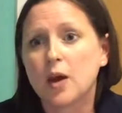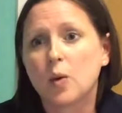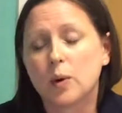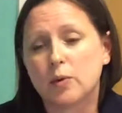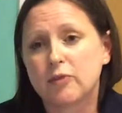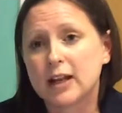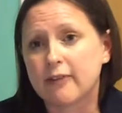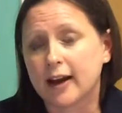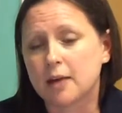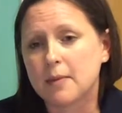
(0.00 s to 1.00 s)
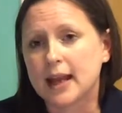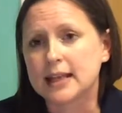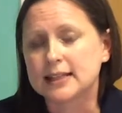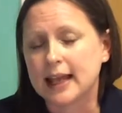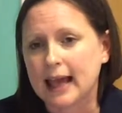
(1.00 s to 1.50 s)
We would really recommend
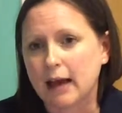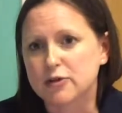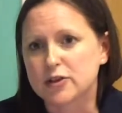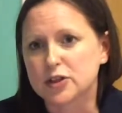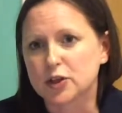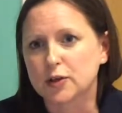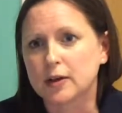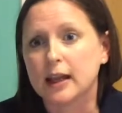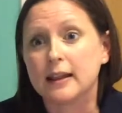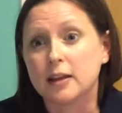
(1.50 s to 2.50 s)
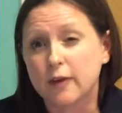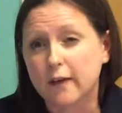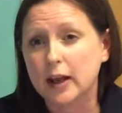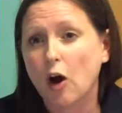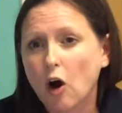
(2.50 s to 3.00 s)
staying out of the sun in the
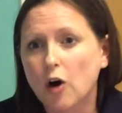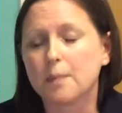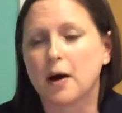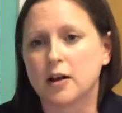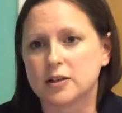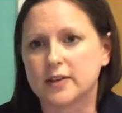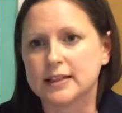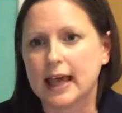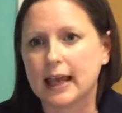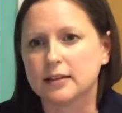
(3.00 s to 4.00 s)
very hot part of the day,